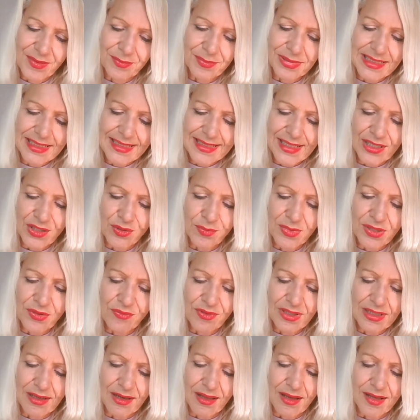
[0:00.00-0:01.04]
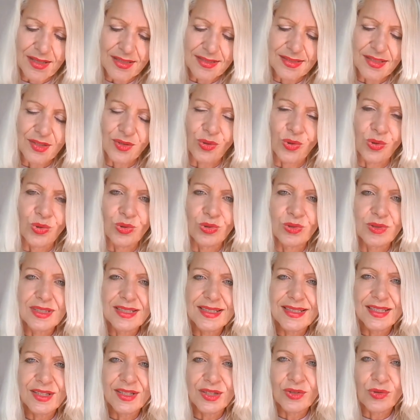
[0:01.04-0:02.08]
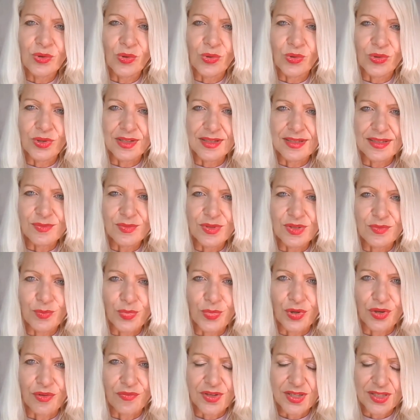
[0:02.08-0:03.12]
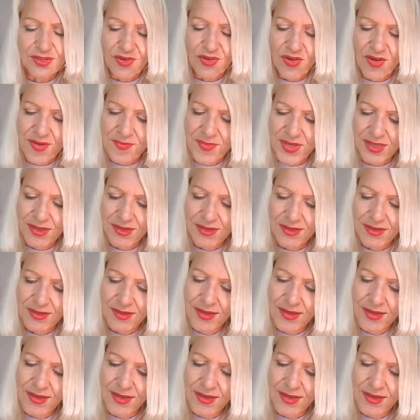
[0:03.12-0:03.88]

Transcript: Please help me realize that all is in accordance with perfect timing